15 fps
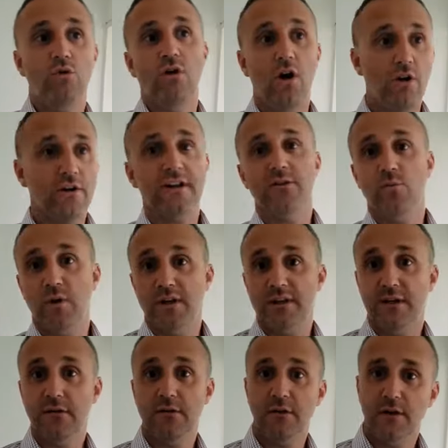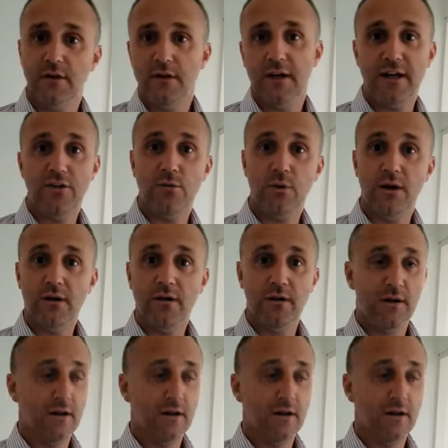or hot in winter, either way.